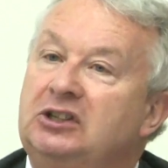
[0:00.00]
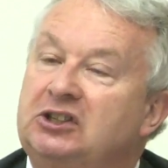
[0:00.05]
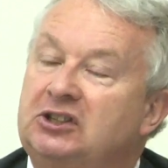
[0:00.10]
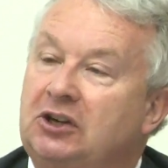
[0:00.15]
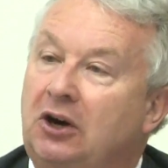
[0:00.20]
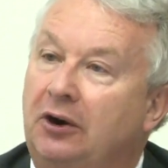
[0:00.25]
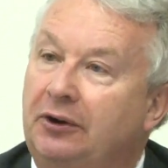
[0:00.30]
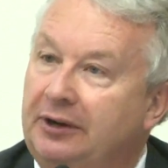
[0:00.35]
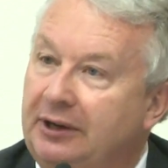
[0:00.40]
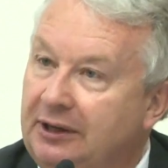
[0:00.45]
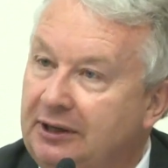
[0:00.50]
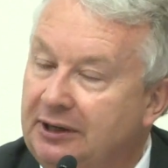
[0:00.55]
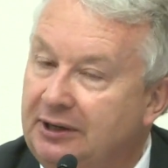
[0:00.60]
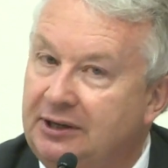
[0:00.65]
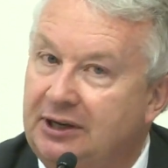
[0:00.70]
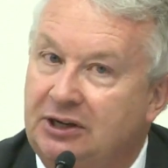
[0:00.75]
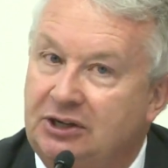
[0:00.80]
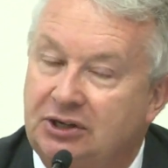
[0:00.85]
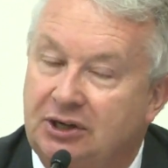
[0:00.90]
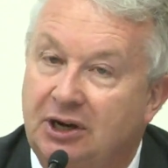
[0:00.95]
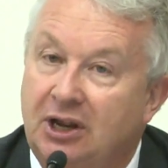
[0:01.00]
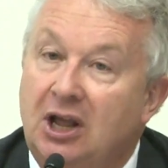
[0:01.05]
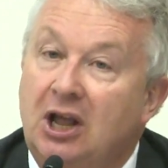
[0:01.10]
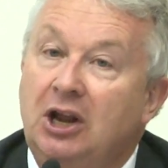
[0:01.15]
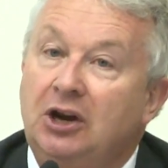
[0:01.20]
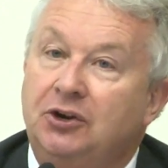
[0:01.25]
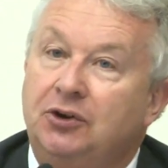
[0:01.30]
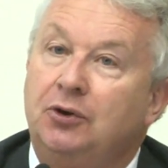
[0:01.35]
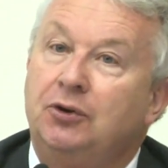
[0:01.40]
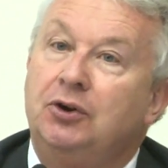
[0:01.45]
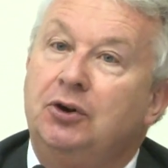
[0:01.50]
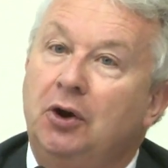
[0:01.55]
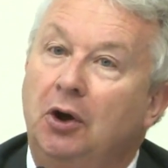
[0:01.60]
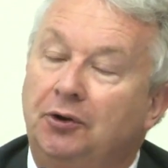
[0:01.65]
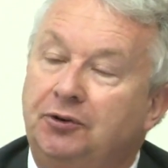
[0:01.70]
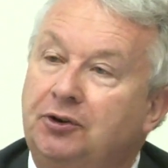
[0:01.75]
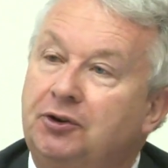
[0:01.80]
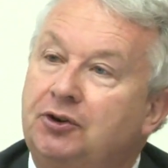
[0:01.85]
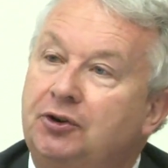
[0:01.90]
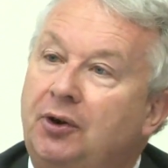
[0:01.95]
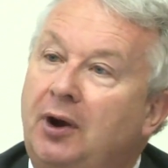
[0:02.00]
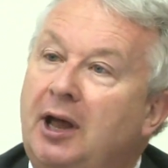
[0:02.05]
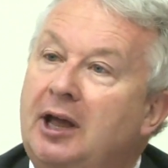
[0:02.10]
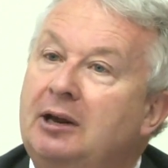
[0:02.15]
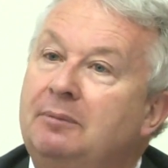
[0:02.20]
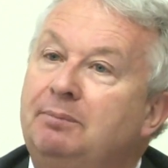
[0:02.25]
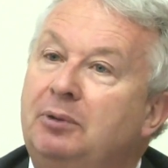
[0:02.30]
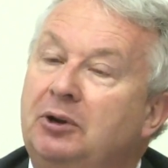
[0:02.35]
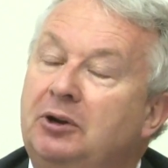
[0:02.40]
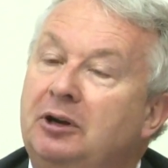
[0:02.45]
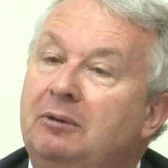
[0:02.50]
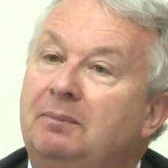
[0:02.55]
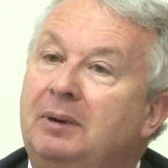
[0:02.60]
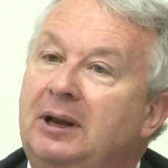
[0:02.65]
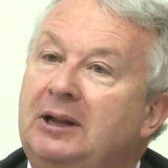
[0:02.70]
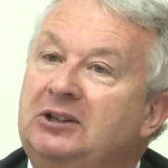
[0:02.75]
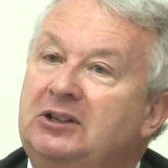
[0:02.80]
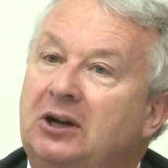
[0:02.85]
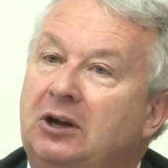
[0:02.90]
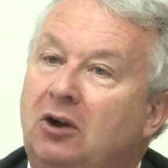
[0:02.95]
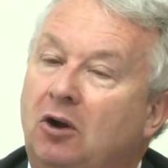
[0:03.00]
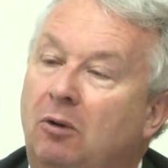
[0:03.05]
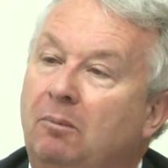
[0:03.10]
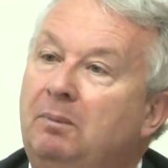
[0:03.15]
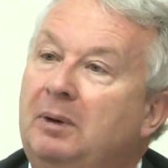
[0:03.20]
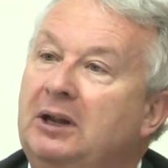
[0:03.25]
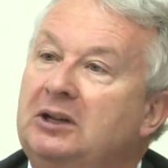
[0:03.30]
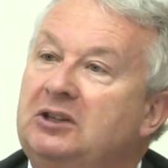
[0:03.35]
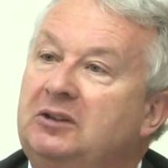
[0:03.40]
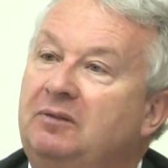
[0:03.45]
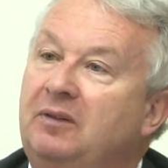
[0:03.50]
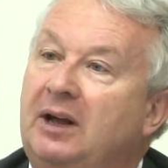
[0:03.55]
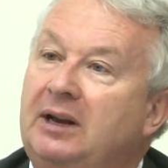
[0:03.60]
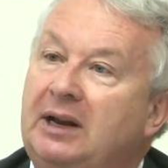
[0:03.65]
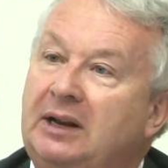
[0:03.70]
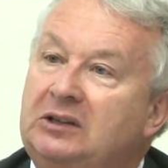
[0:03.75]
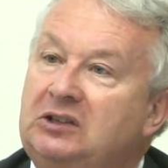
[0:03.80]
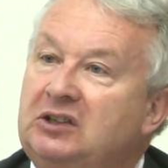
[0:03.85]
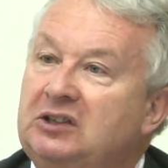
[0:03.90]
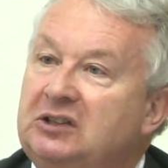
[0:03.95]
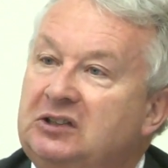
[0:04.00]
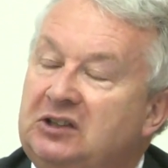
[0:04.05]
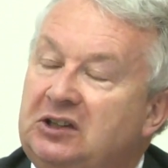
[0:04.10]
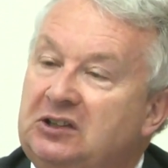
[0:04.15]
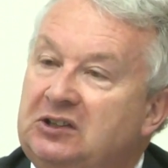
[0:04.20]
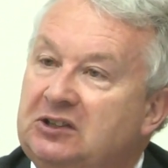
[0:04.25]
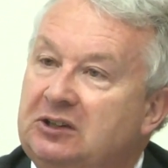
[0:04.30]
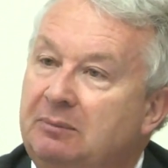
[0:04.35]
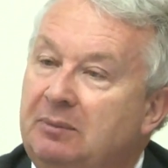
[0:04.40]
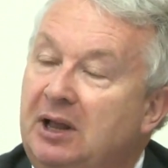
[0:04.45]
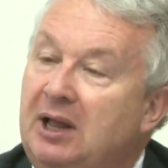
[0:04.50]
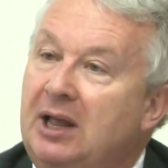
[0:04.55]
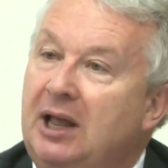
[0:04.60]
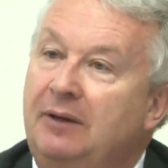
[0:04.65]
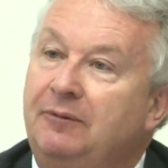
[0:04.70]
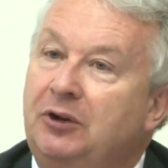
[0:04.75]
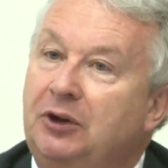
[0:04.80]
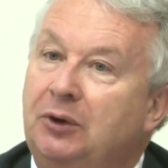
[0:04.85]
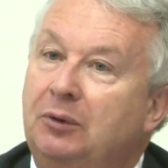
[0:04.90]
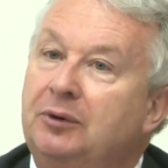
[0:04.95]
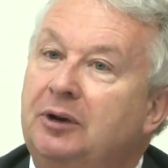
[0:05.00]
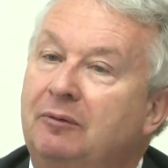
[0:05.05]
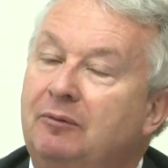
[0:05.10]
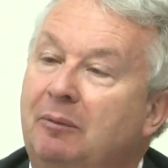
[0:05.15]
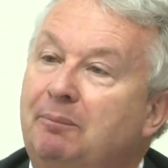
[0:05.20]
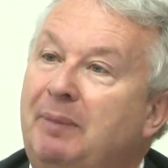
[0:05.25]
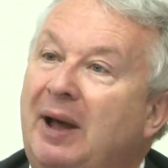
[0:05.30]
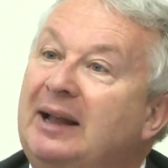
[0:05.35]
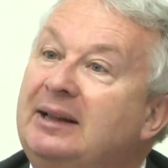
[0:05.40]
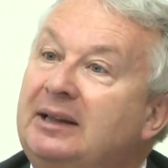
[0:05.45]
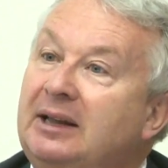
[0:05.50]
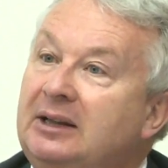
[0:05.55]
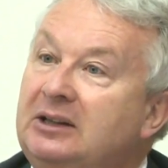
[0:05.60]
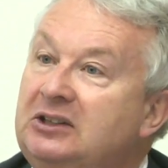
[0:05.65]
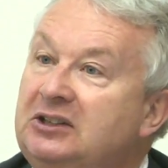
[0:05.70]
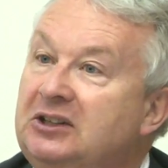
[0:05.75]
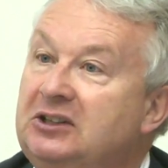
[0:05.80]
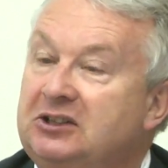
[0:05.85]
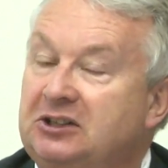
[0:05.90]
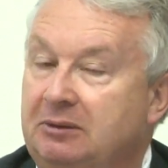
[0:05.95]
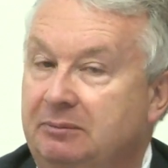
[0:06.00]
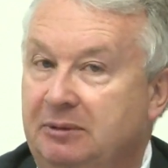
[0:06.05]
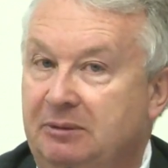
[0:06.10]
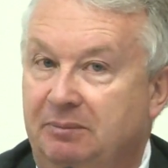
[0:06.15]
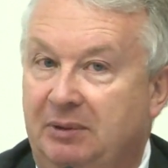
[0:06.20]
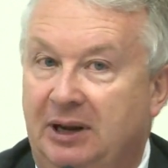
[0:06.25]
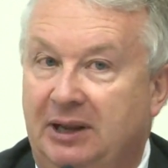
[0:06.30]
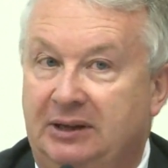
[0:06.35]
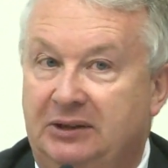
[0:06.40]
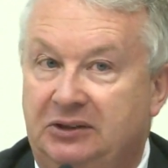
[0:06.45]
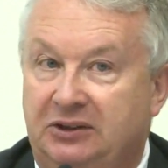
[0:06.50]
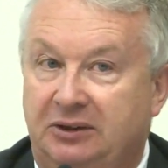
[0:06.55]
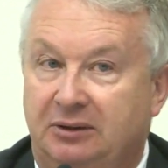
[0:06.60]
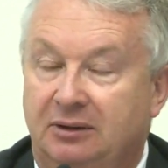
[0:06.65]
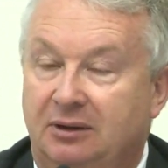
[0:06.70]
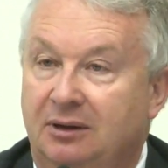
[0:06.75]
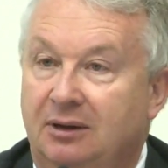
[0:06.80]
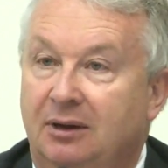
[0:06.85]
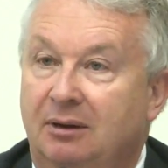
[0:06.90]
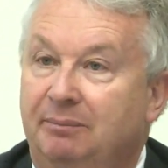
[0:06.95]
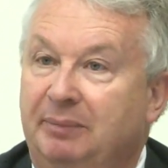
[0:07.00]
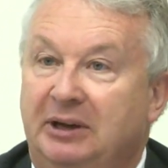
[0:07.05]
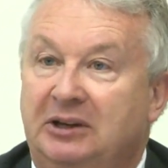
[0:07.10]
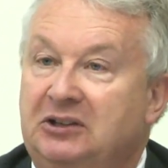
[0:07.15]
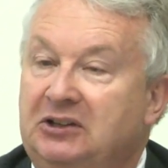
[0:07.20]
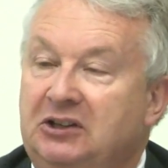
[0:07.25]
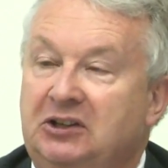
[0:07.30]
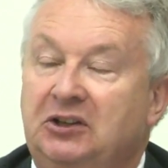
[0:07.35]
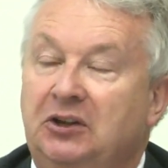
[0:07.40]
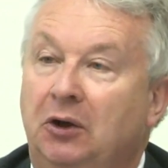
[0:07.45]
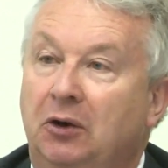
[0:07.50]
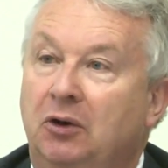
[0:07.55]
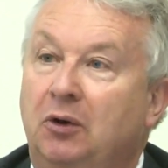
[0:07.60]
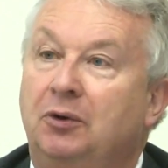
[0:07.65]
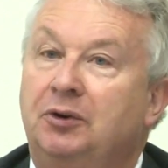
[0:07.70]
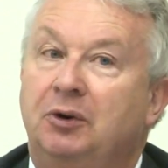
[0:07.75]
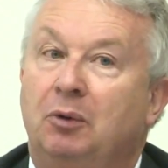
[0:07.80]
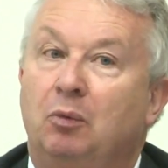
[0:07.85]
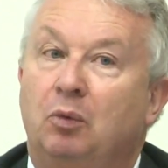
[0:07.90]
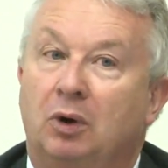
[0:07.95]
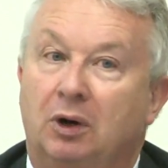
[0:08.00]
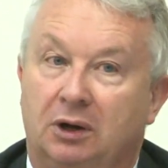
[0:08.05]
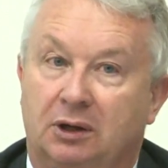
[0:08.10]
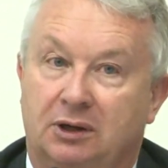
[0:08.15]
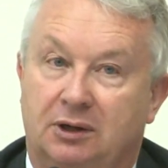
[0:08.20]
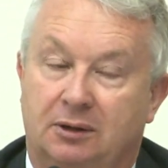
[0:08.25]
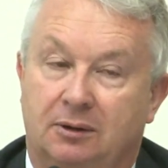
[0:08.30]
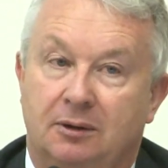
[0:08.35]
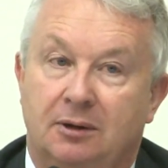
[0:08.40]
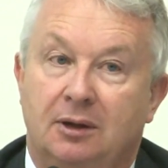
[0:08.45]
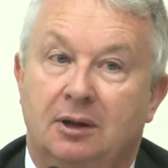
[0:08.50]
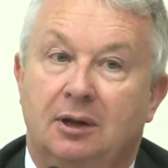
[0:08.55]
its starting condition. Do not try and put in place a complex financing system if you don't have a banking system in place, because it's not going to work.